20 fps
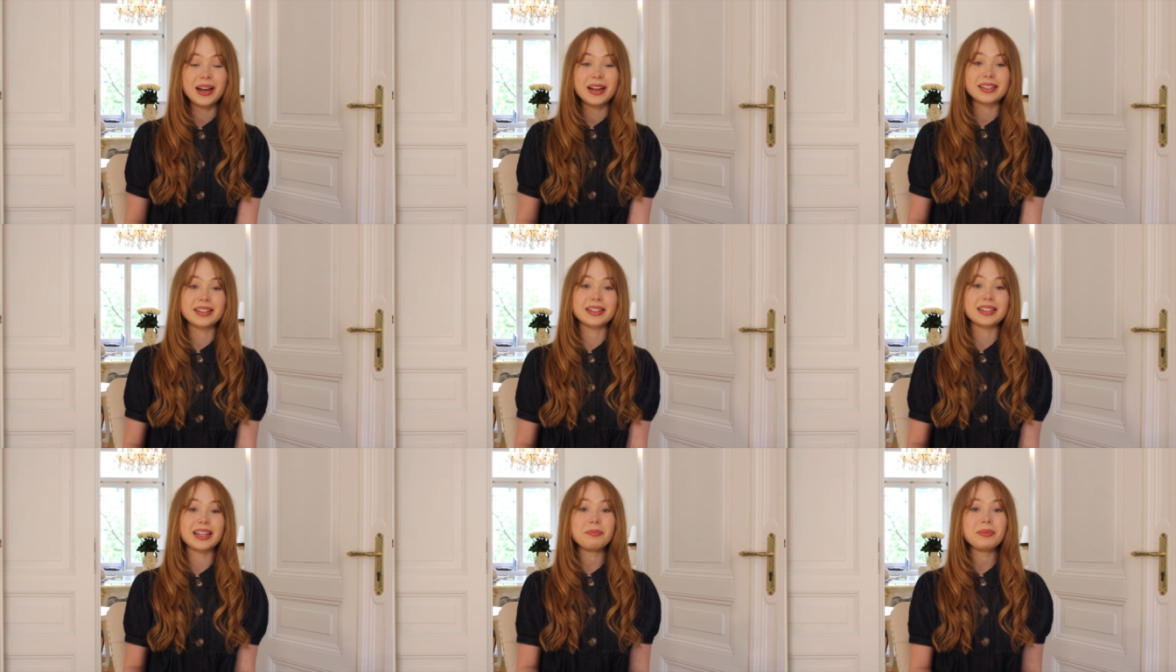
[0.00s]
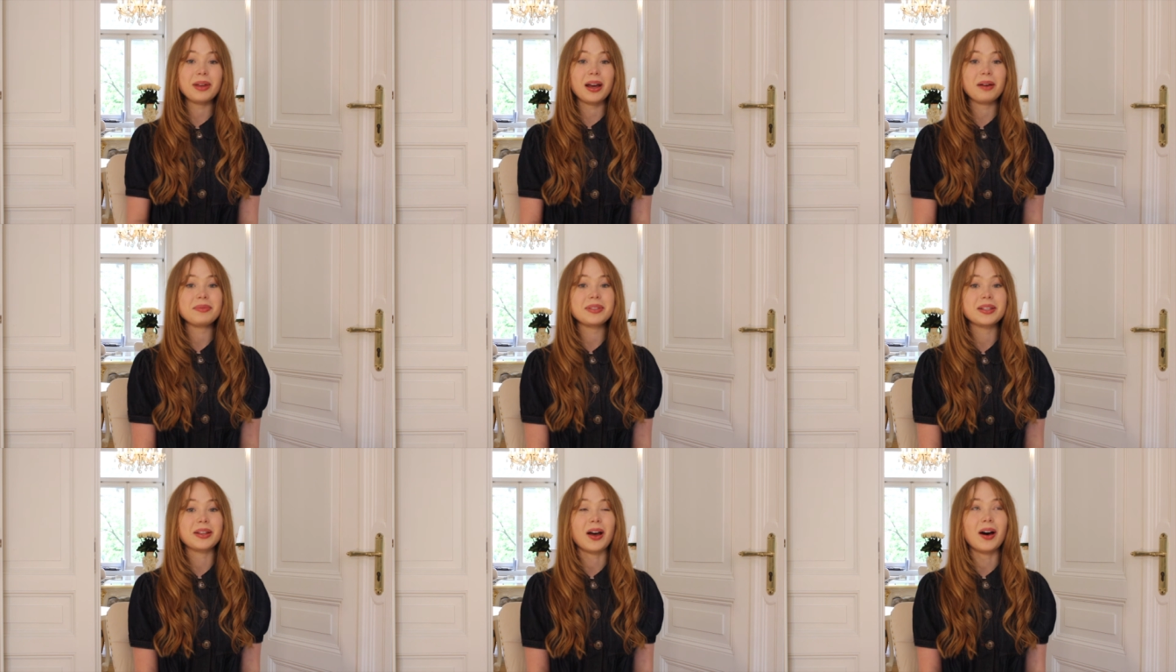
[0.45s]
So
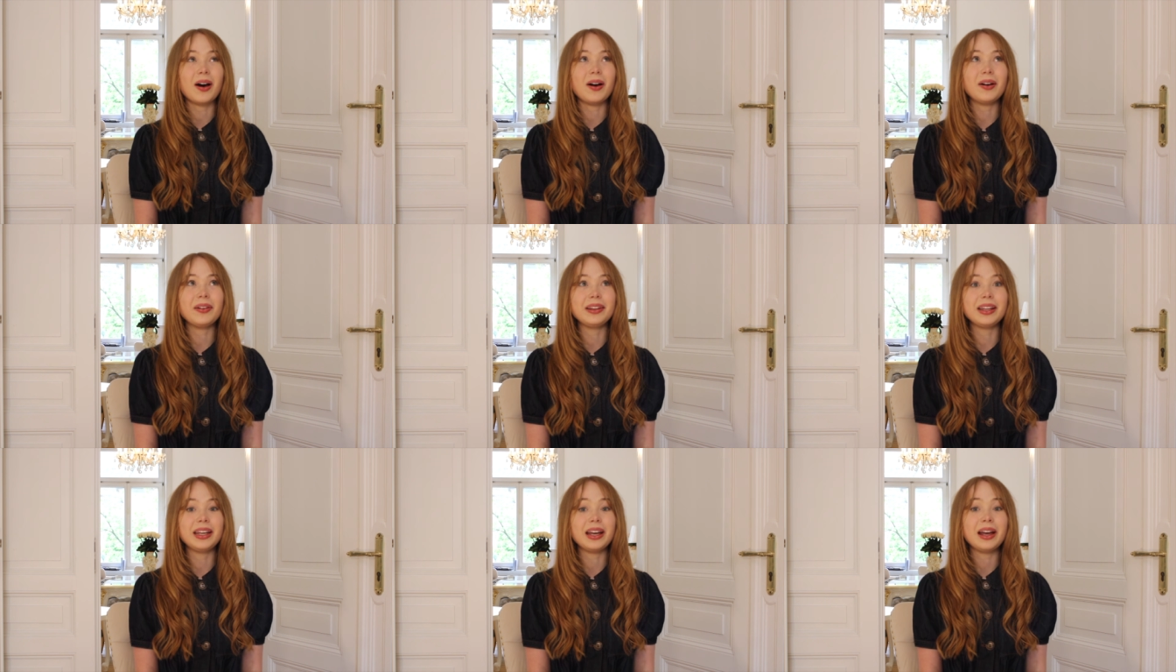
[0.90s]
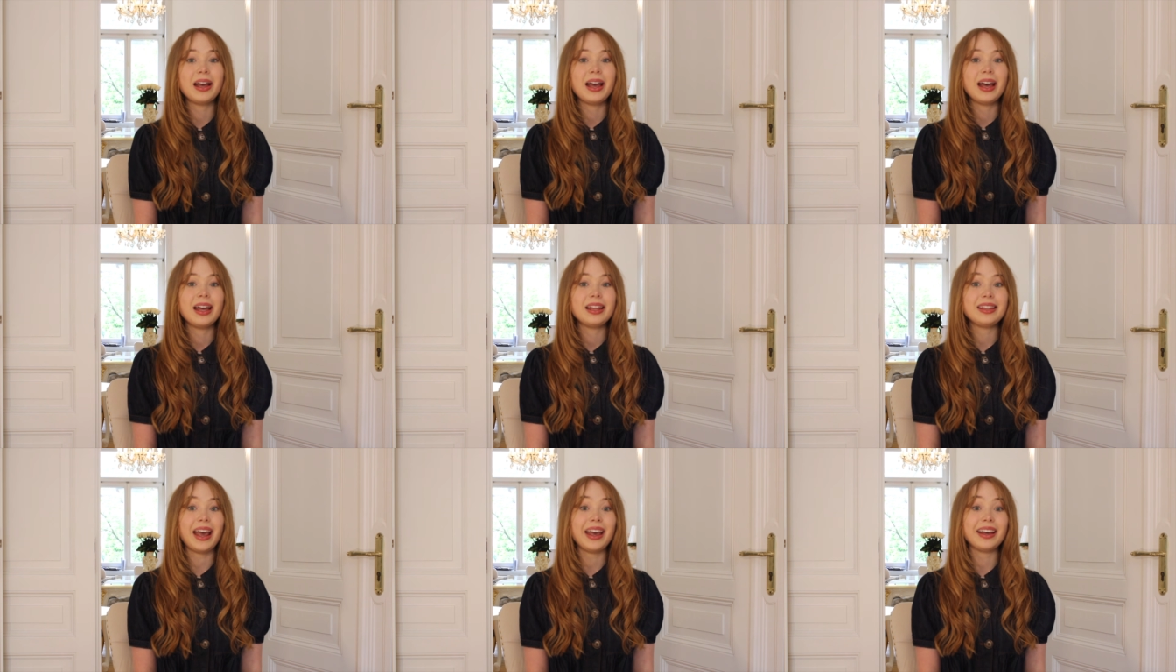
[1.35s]
sometimes it only
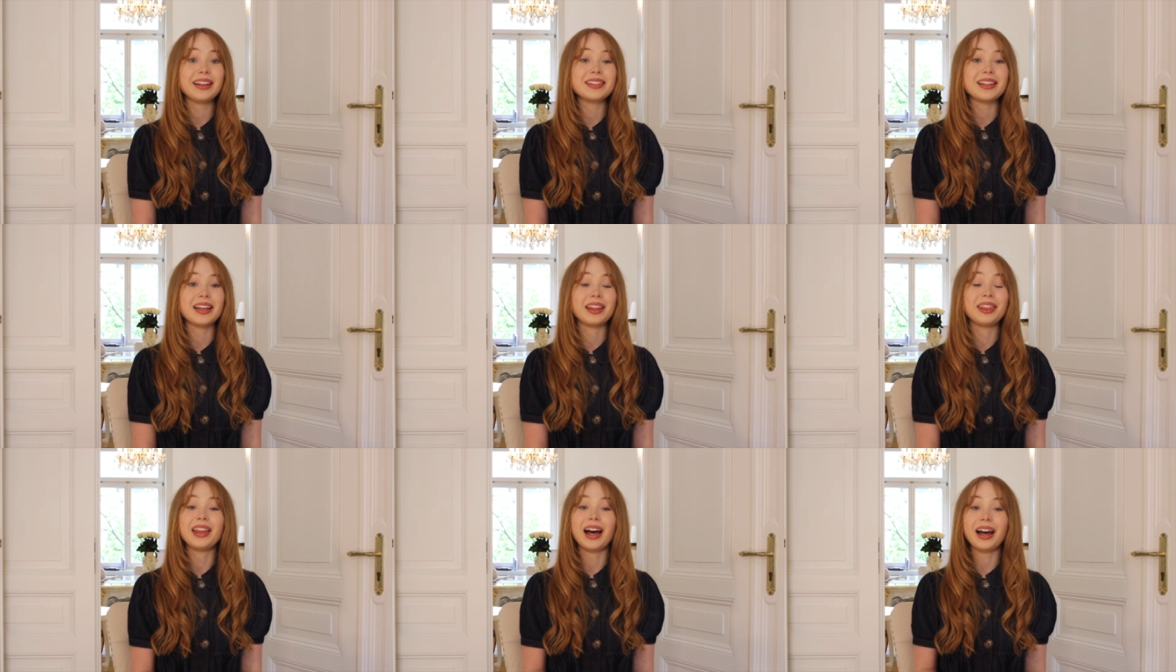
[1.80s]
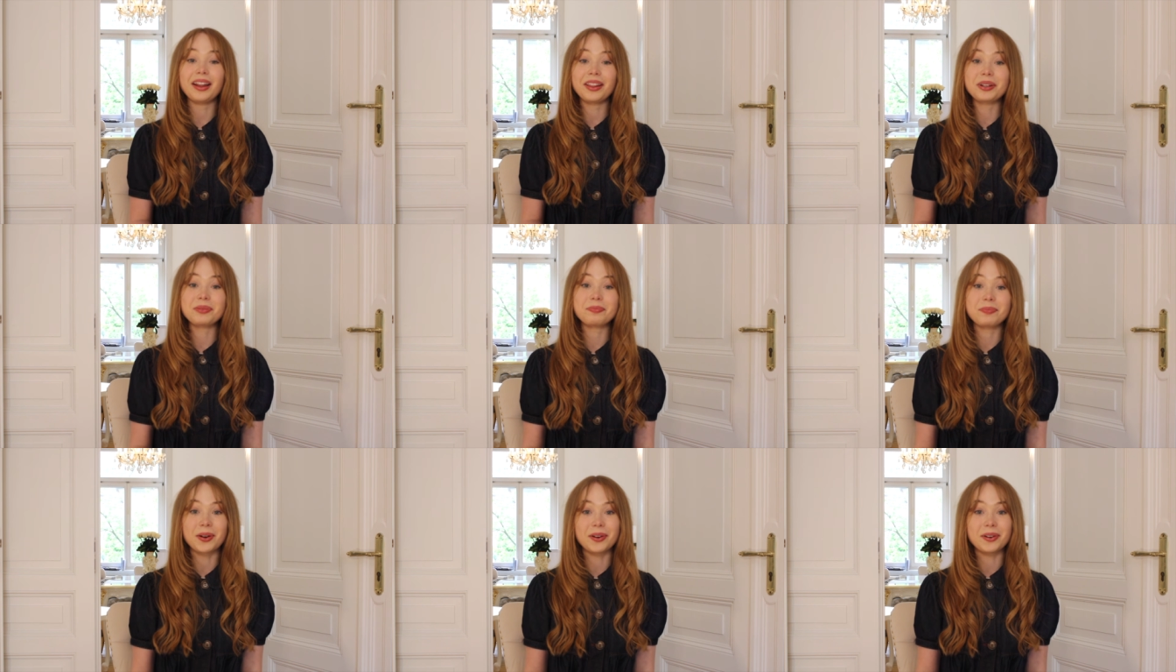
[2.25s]
takes
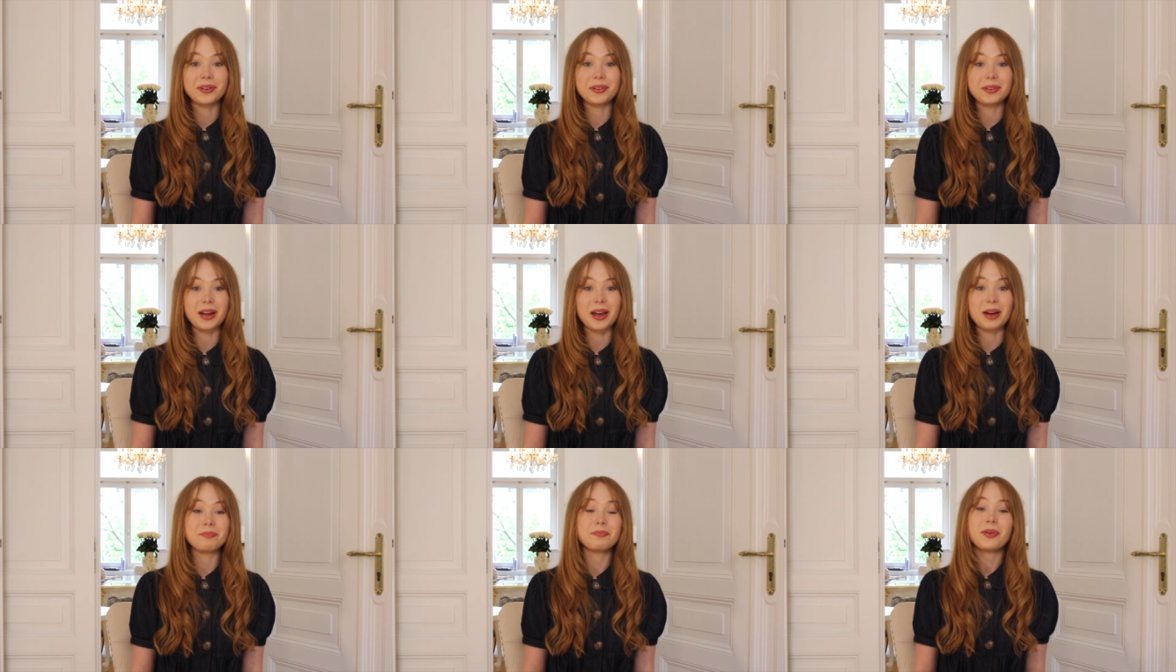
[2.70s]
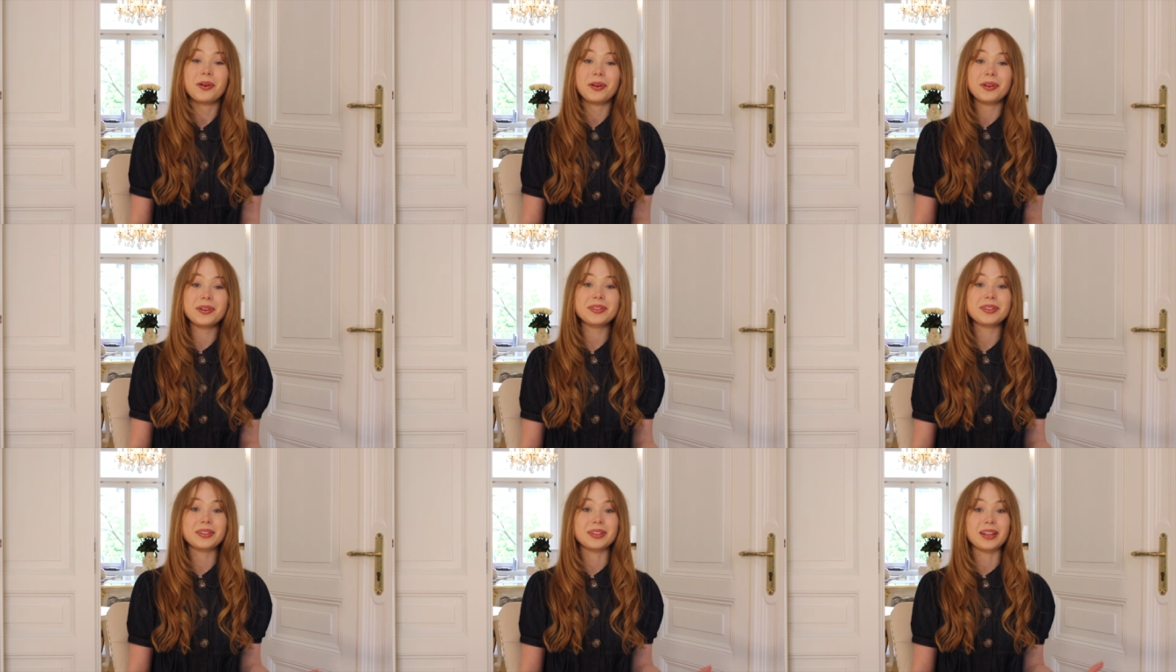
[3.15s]
another
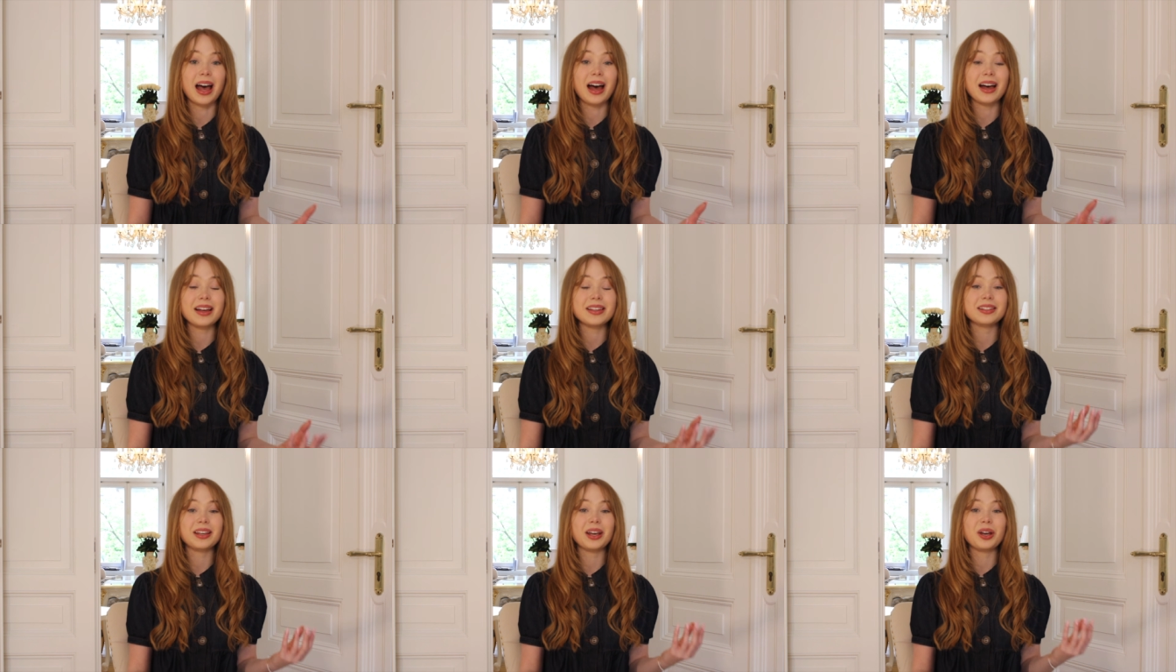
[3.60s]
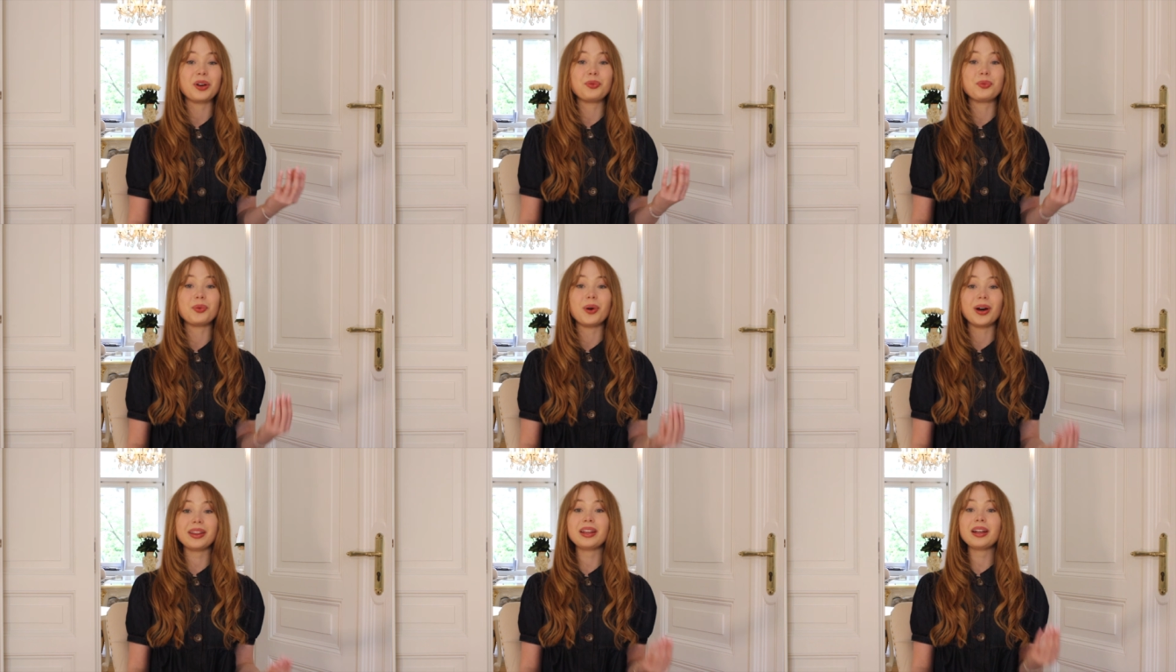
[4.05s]
person asking
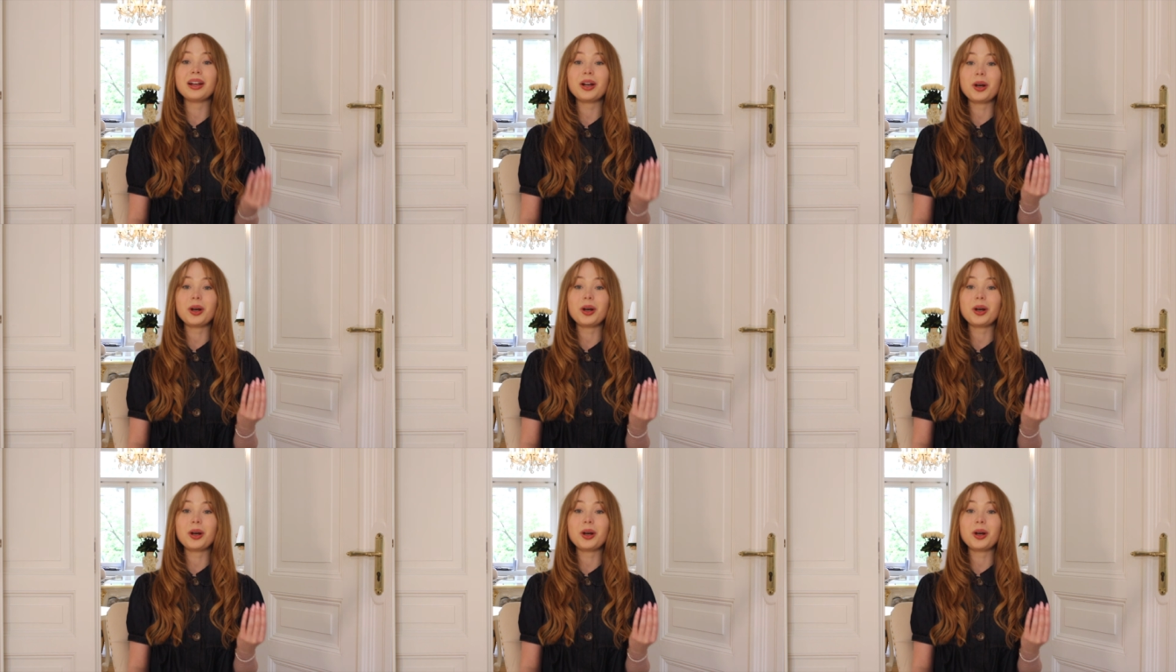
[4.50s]
one